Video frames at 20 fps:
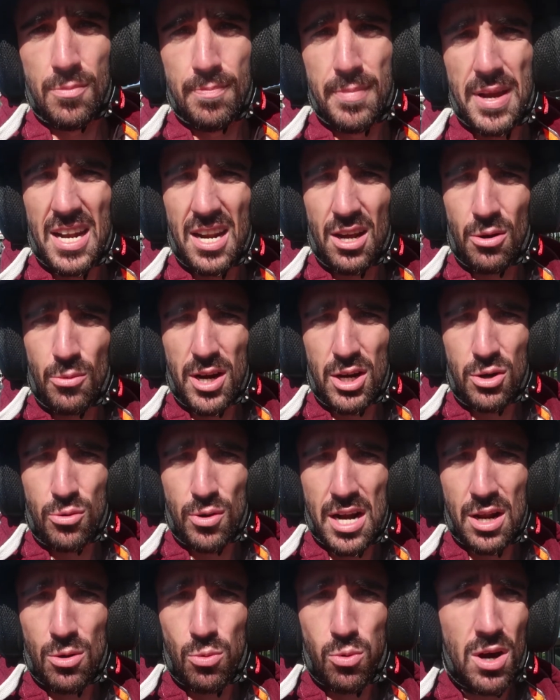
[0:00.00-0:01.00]
Meeting went
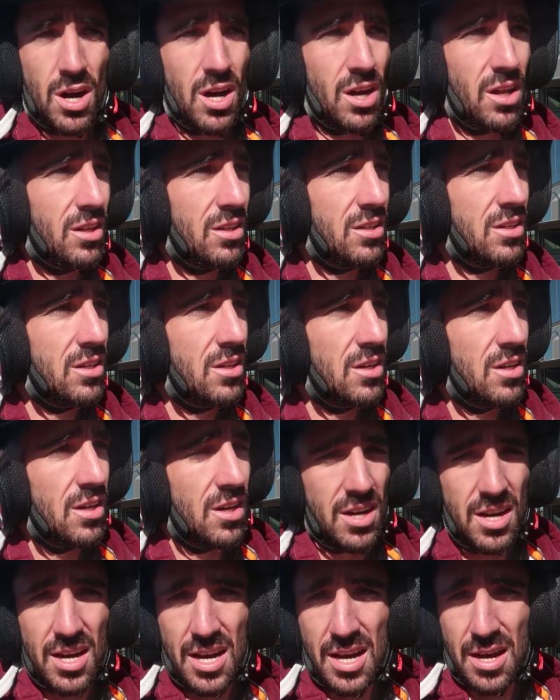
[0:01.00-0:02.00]
really well.
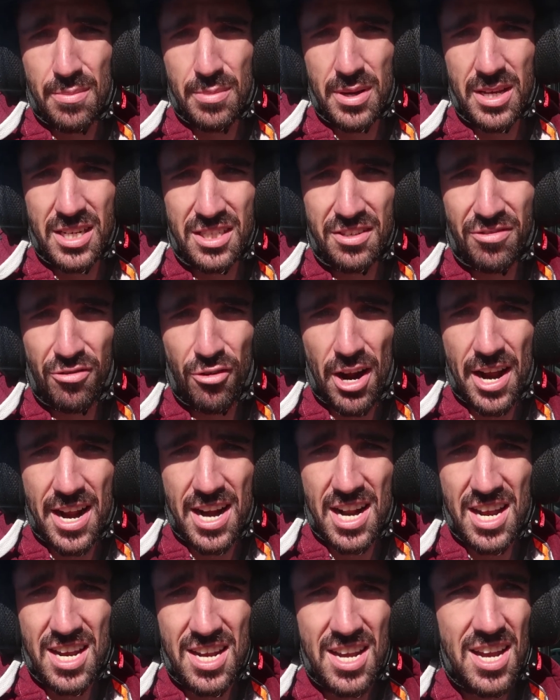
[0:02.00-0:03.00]
It is
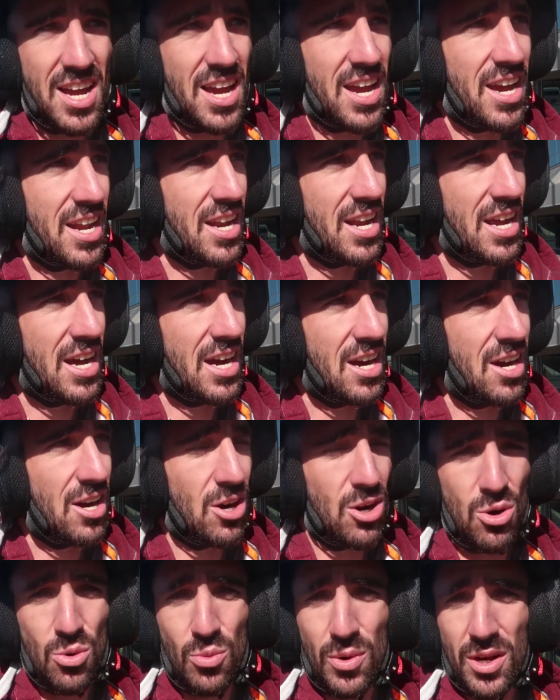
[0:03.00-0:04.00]
Friday, and
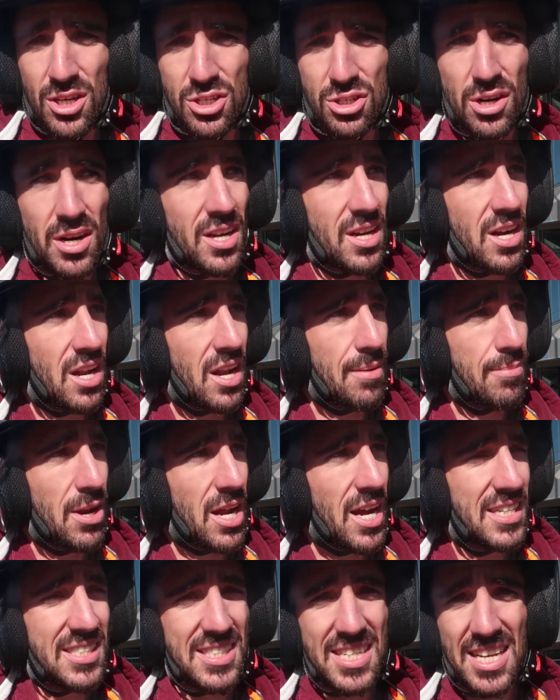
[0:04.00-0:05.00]
now we are trying to climb
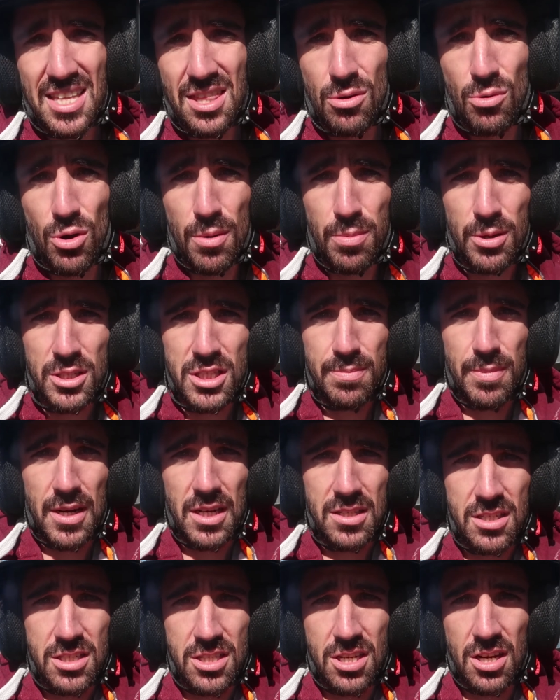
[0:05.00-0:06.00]
Lion's Head. The robot's
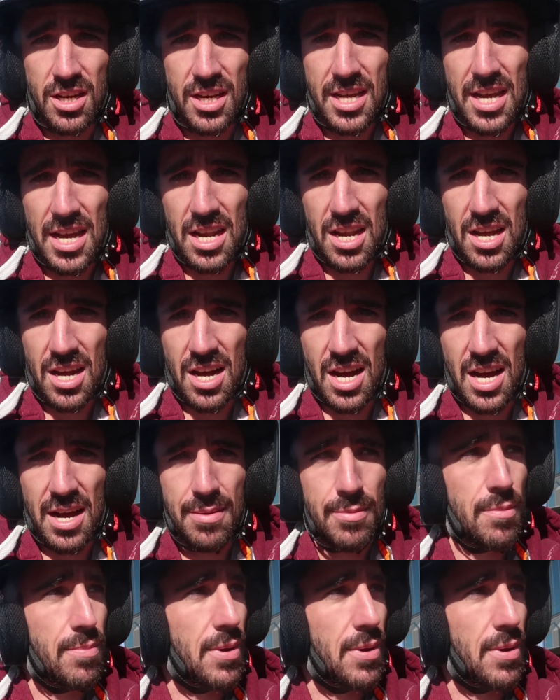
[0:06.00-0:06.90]
about to turn color. I'm